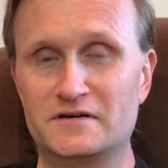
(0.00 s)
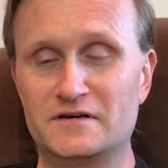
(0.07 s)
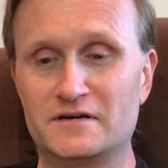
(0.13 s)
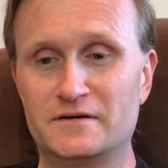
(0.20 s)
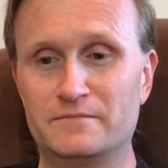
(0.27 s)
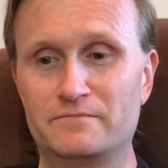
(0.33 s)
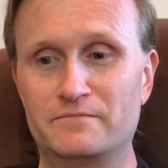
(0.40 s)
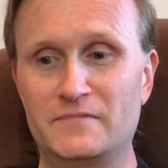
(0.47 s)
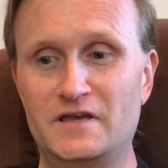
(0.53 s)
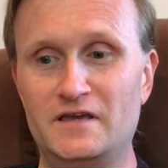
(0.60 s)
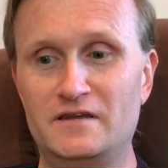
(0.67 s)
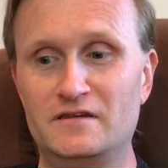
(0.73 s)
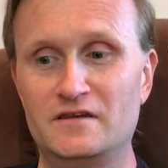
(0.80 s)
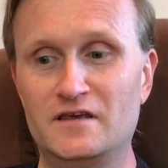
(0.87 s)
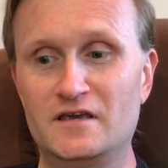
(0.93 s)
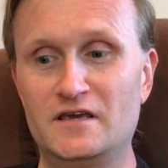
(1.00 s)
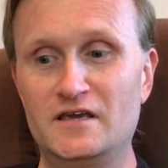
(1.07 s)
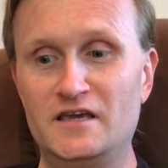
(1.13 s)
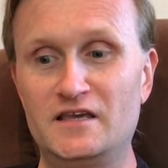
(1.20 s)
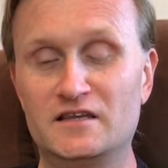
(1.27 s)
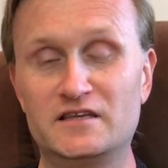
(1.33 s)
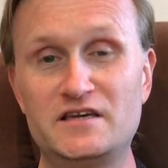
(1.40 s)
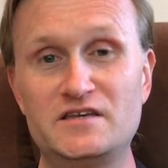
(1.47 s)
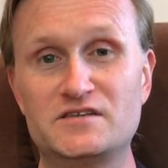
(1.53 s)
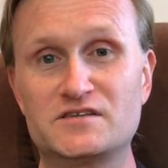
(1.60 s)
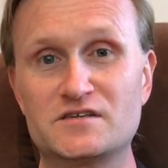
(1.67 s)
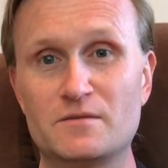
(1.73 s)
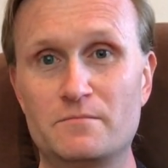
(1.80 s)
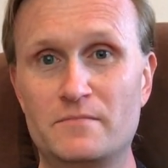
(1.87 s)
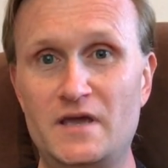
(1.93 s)
Um, it, it
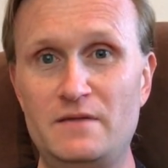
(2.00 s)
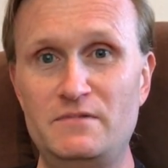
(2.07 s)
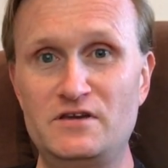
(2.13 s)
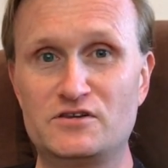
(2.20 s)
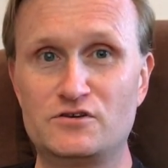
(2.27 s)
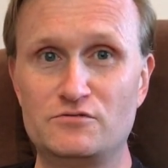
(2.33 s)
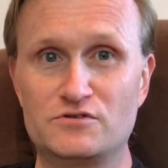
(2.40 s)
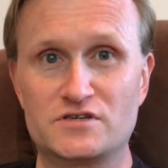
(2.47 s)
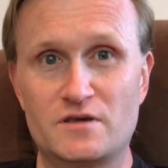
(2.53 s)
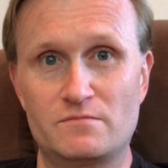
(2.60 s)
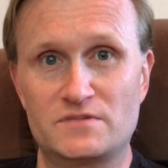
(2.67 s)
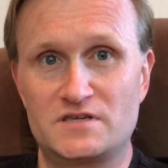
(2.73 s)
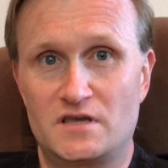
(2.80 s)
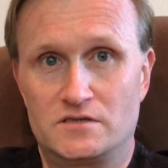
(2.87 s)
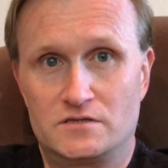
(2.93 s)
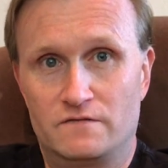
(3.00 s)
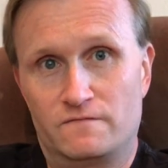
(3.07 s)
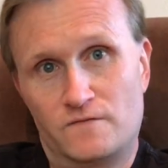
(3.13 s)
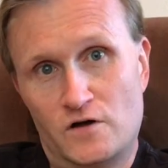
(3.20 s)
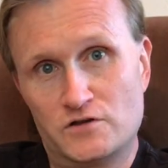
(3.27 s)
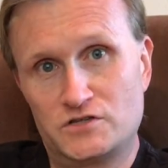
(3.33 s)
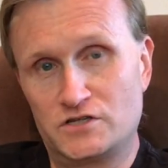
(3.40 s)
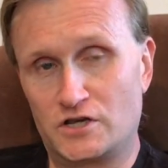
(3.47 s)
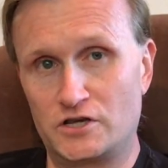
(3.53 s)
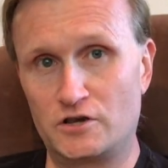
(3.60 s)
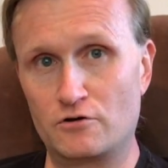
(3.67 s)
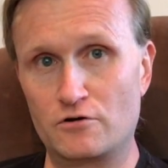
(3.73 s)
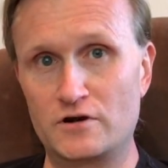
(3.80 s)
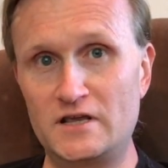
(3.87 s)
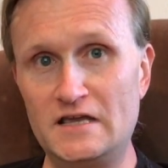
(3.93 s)
leads maybe to some sense of false
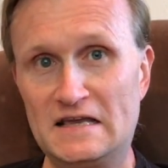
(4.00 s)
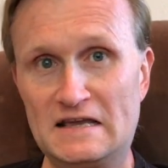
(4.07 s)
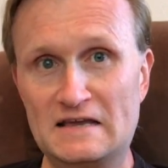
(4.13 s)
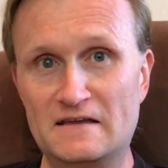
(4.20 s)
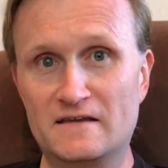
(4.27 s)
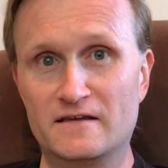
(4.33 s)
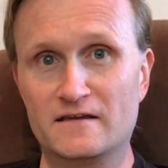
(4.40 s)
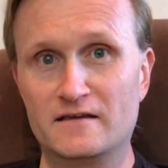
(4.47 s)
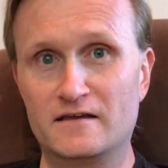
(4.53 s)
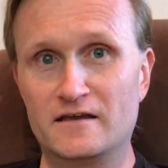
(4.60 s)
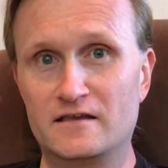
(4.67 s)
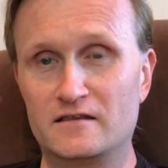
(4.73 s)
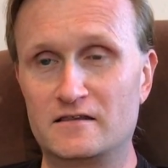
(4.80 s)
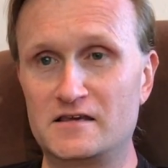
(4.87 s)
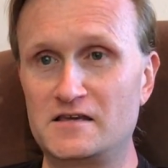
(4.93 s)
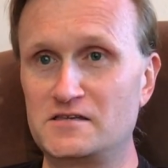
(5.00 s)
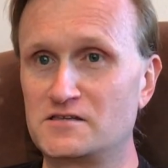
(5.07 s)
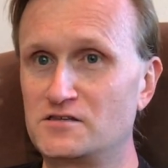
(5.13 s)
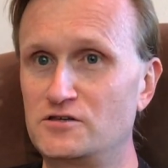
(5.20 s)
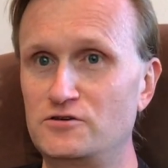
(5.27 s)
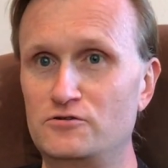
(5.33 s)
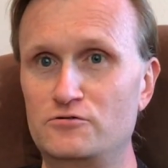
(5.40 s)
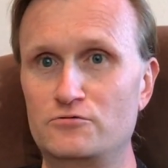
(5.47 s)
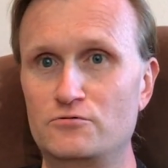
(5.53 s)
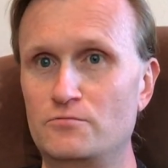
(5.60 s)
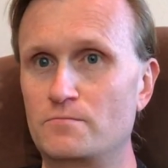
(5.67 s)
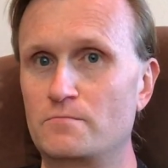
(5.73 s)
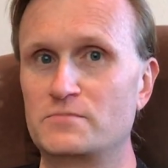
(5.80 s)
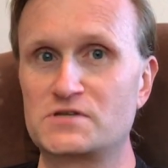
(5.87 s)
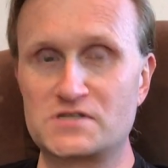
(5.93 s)
security. It leads
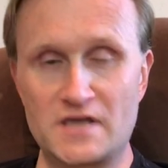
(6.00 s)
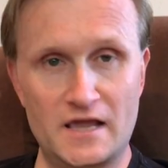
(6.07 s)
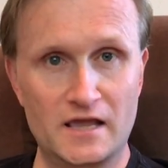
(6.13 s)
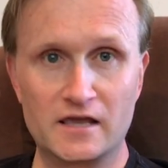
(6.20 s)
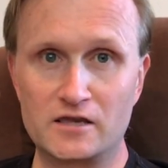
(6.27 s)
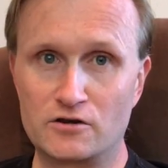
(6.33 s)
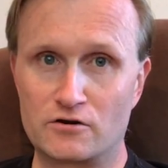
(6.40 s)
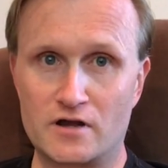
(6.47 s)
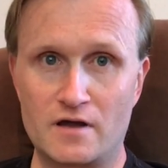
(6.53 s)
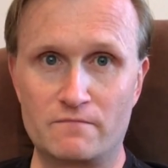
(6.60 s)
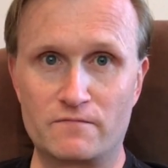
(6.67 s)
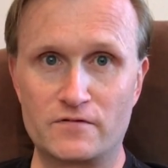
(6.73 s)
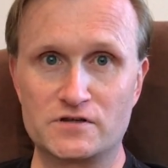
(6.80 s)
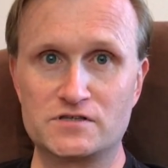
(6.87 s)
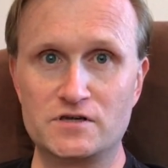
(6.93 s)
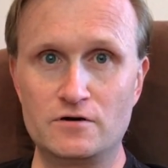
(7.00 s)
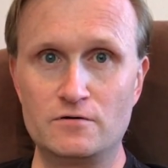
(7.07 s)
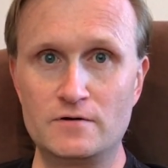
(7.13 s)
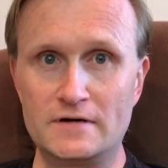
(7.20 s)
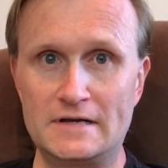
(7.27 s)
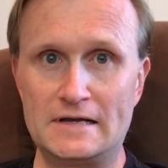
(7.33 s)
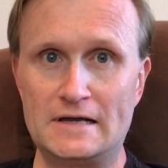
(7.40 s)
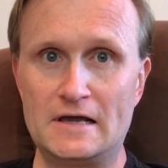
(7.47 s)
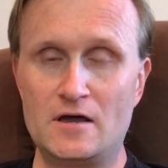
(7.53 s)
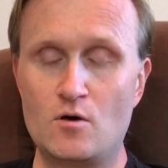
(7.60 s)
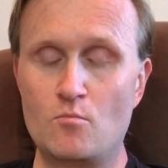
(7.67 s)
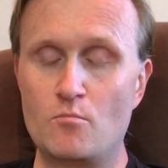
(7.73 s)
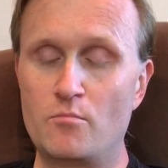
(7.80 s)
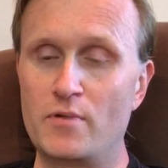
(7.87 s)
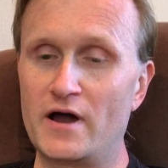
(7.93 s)
to staying in your comfort zone,
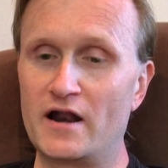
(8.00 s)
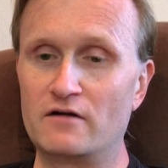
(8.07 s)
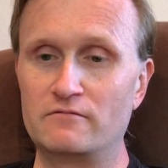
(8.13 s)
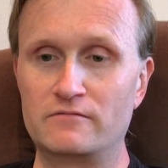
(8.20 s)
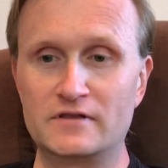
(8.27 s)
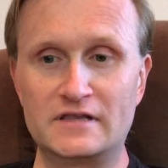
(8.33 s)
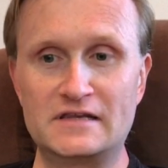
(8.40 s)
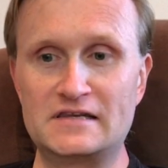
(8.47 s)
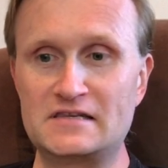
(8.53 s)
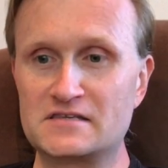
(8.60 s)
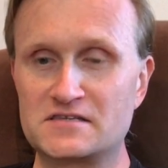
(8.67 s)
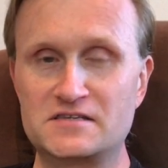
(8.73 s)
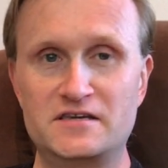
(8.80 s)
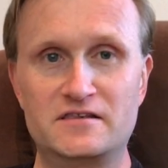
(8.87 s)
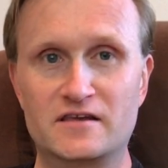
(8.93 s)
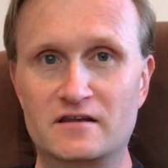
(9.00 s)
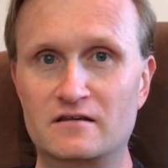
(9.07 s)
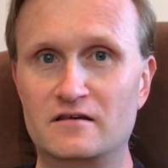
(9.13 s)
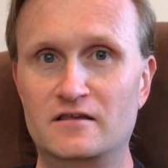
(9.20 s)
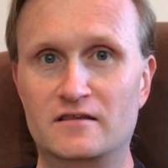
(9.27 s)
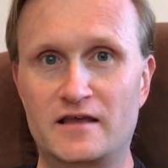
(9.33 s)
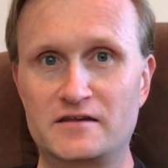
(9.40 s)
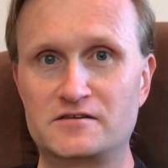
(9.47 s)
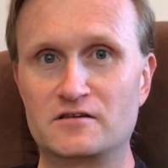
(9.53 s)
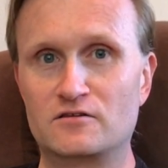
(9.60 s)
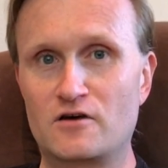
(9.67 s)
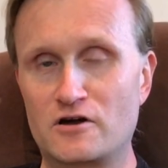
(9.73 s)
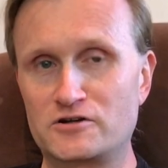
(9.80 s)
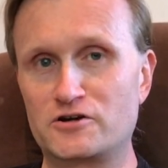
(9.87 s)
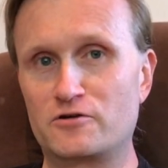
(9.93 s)
but I really didn't see that it led to
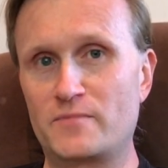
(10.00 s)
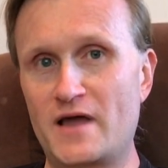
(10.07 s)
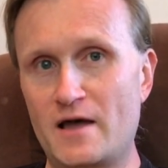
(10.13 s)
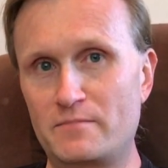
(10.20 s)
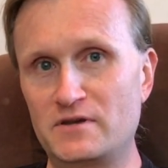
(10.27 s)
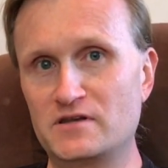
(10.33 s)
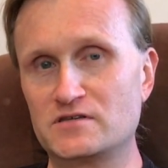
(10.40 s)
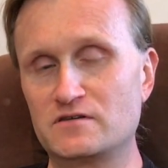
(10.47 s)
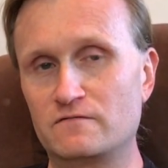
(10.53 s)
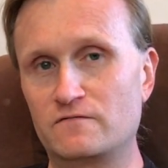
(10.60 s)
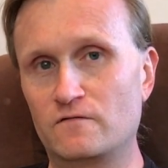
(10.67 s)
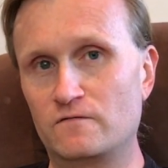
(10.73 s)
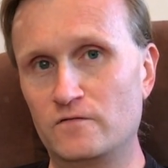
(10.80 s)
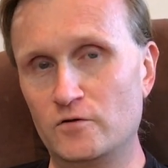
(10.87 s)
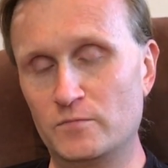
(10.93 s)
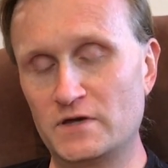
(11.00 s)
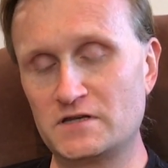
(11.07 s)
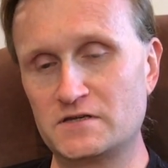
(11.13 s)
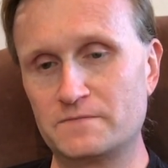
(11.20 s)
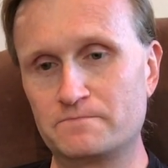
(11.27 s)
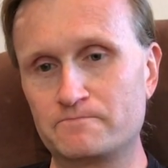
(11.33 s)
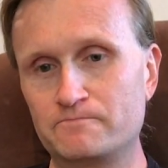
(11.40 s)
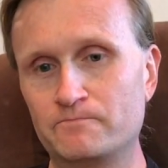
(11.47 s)
long term happiness and fulfillment.